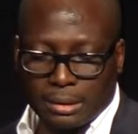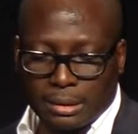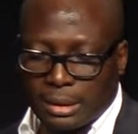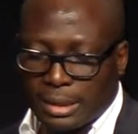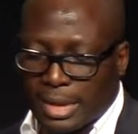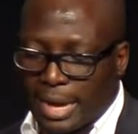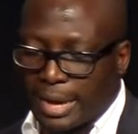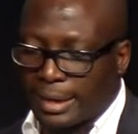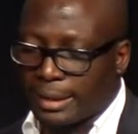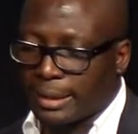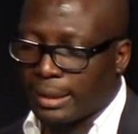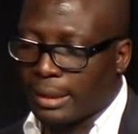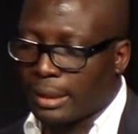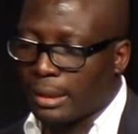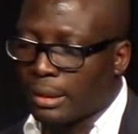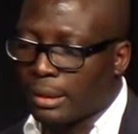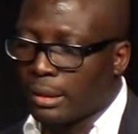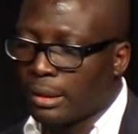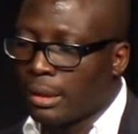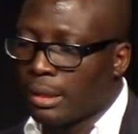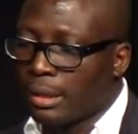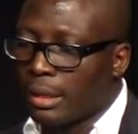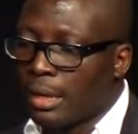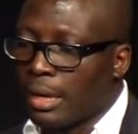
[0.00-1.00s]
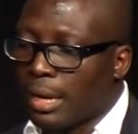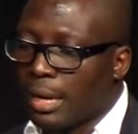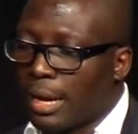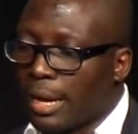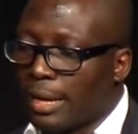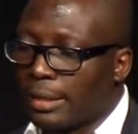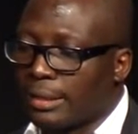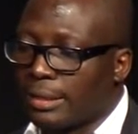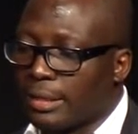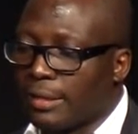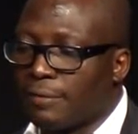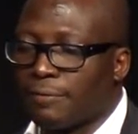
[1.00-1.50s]
lacking,
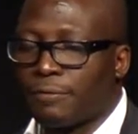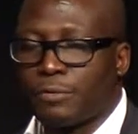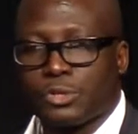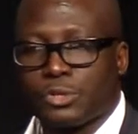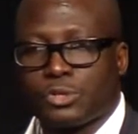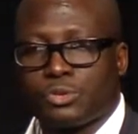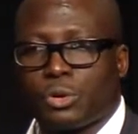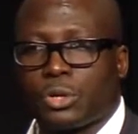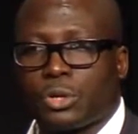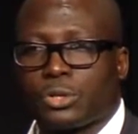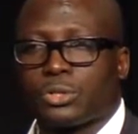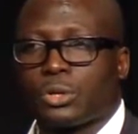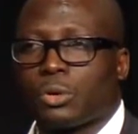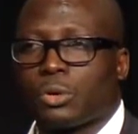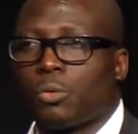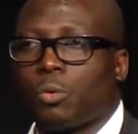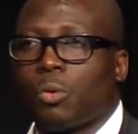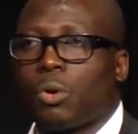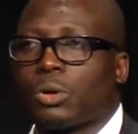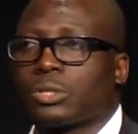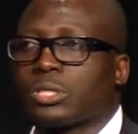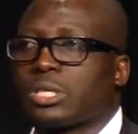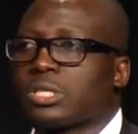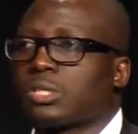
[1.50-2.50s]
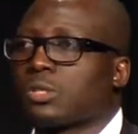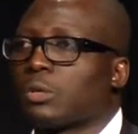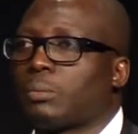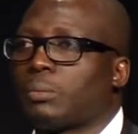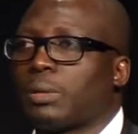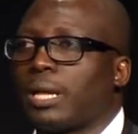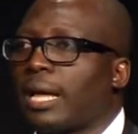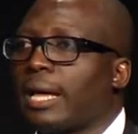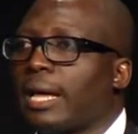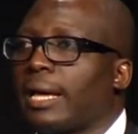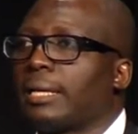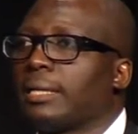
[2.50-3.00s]
and infrastructure, water
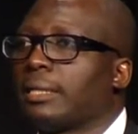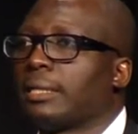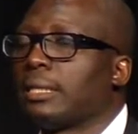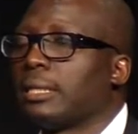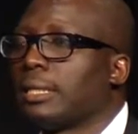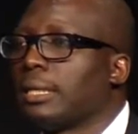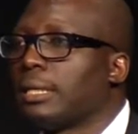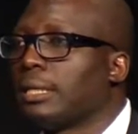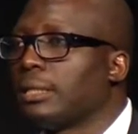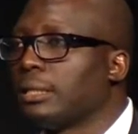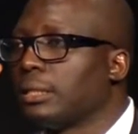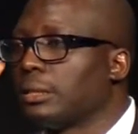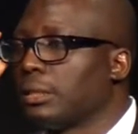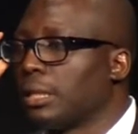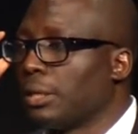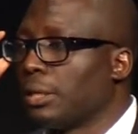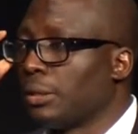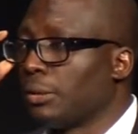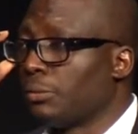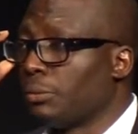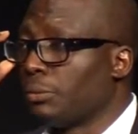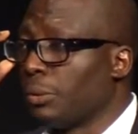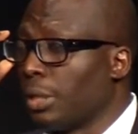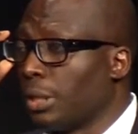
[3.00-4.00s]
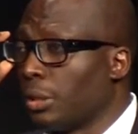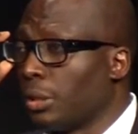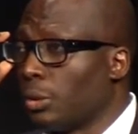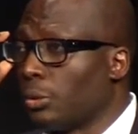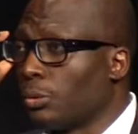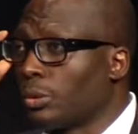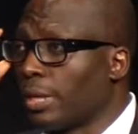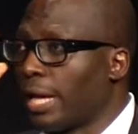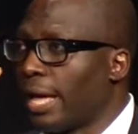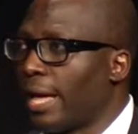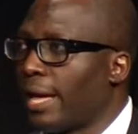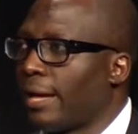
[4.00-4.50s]
supply, they really
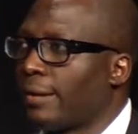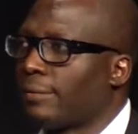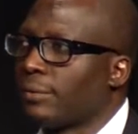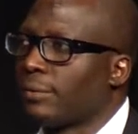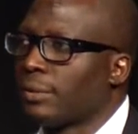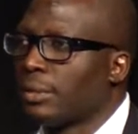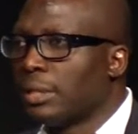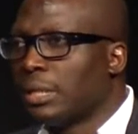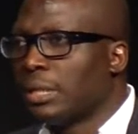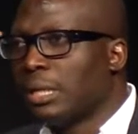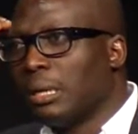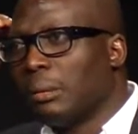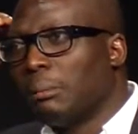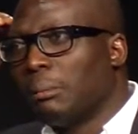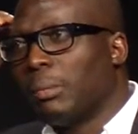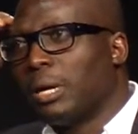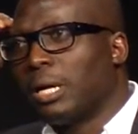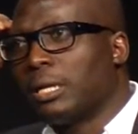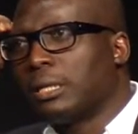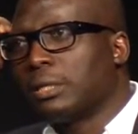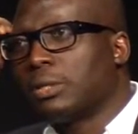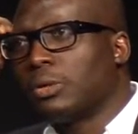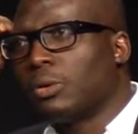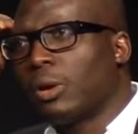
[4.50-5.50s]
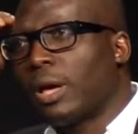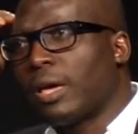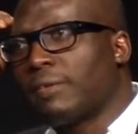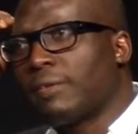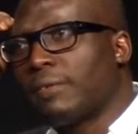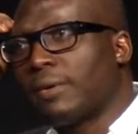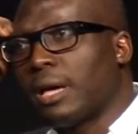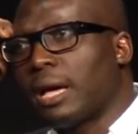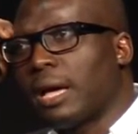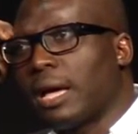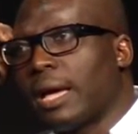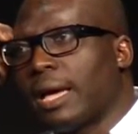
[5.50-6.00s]
don't have. But you
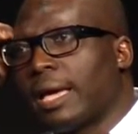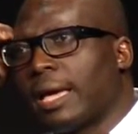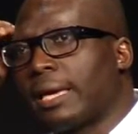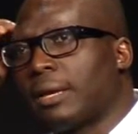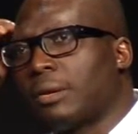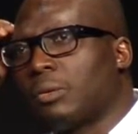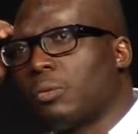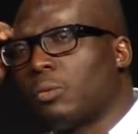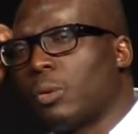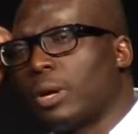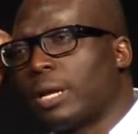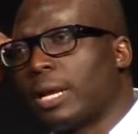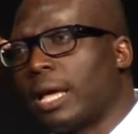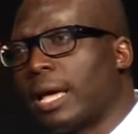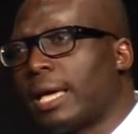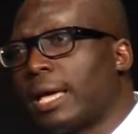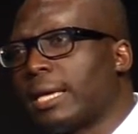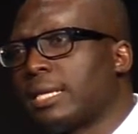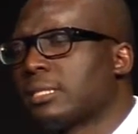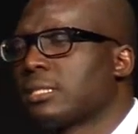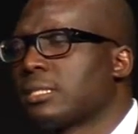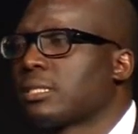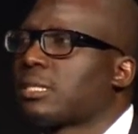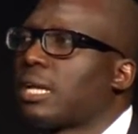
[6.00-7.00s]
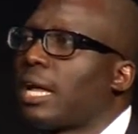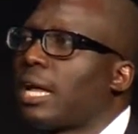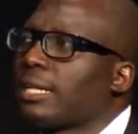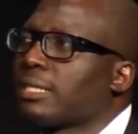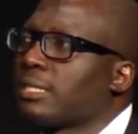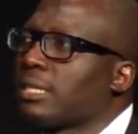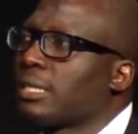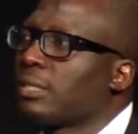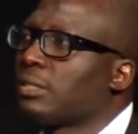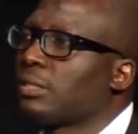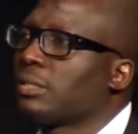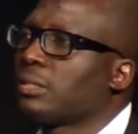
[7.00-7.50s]
know, I when I
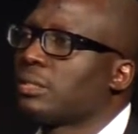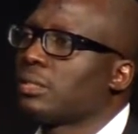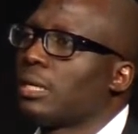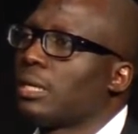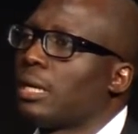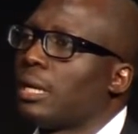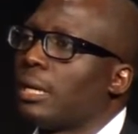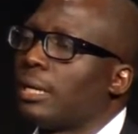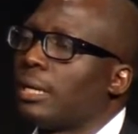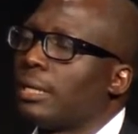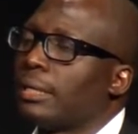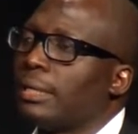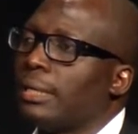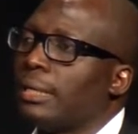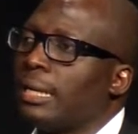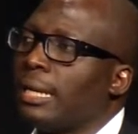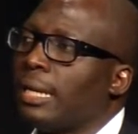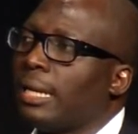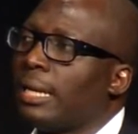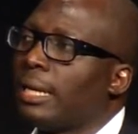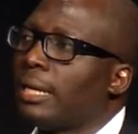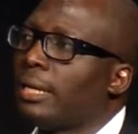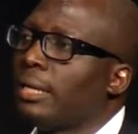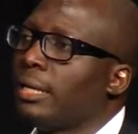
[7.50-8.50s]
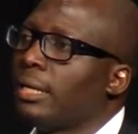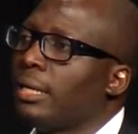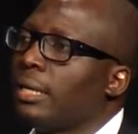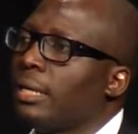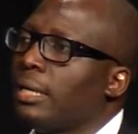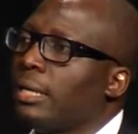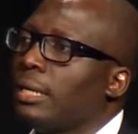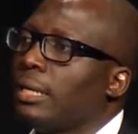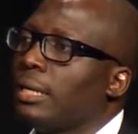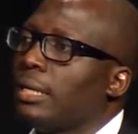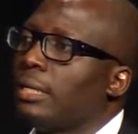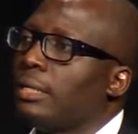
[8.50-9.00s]
started Kunlé
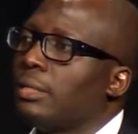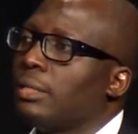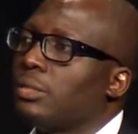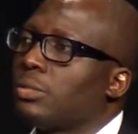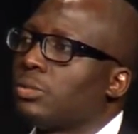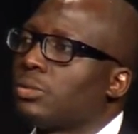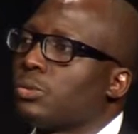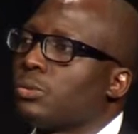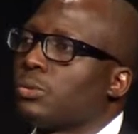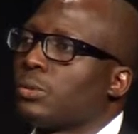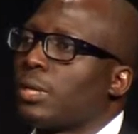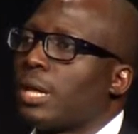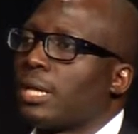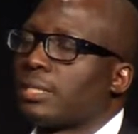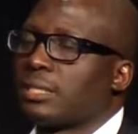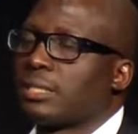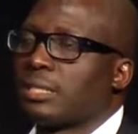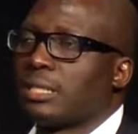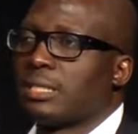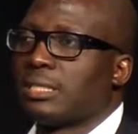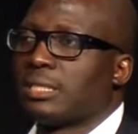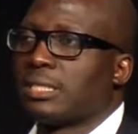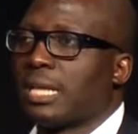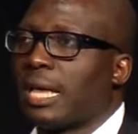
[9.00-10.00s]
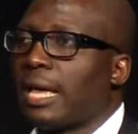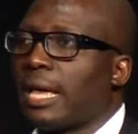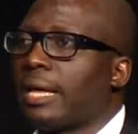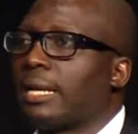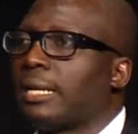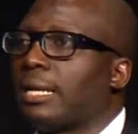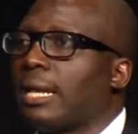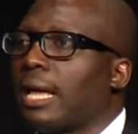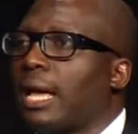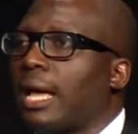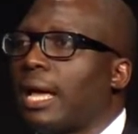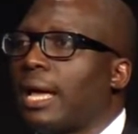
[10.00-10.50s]
in
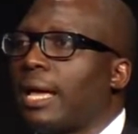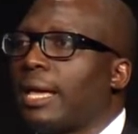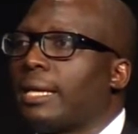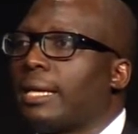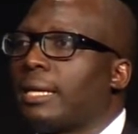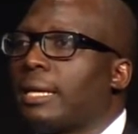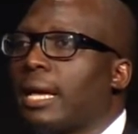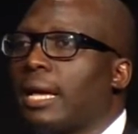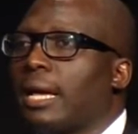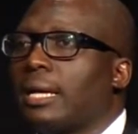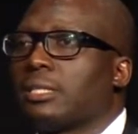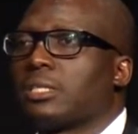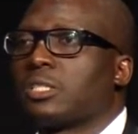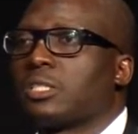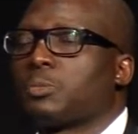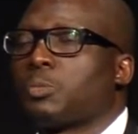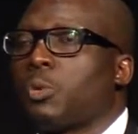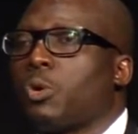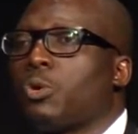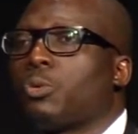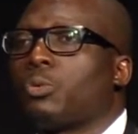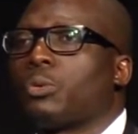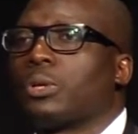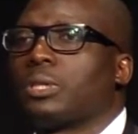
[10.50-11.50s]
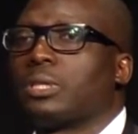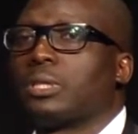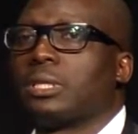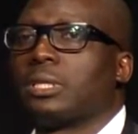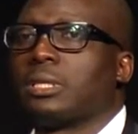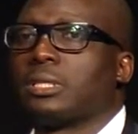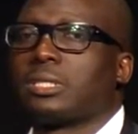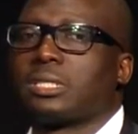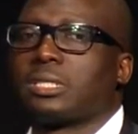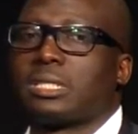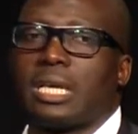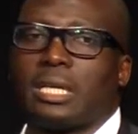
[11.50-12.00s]
2010, I spoke with
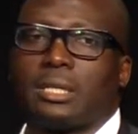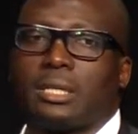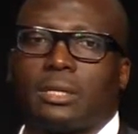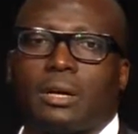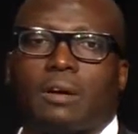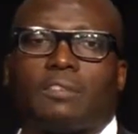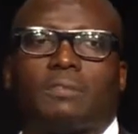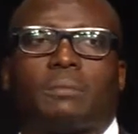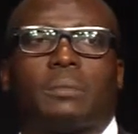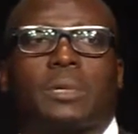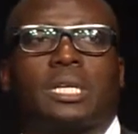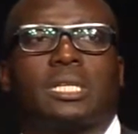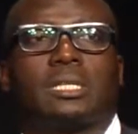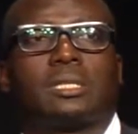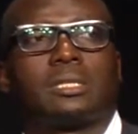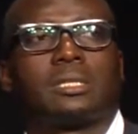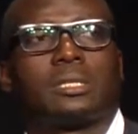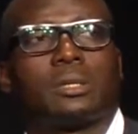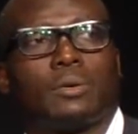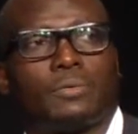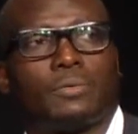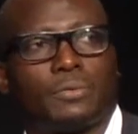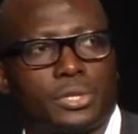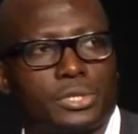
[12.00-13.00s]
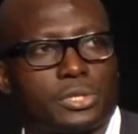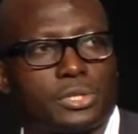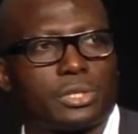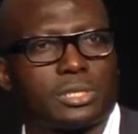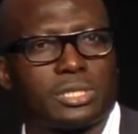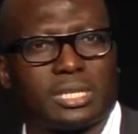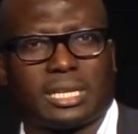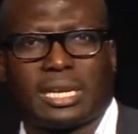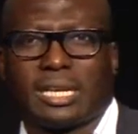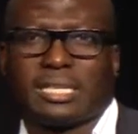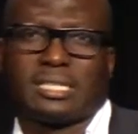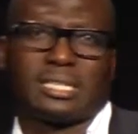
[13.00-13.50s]
the state government
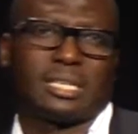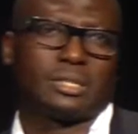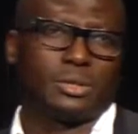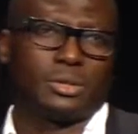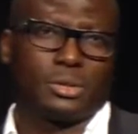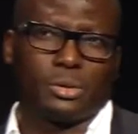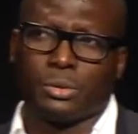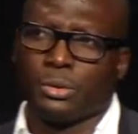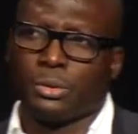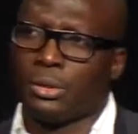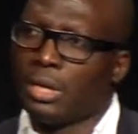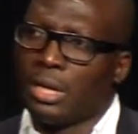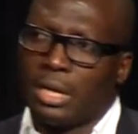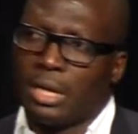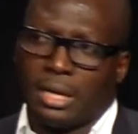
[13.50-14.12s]
officials, and I said, you know,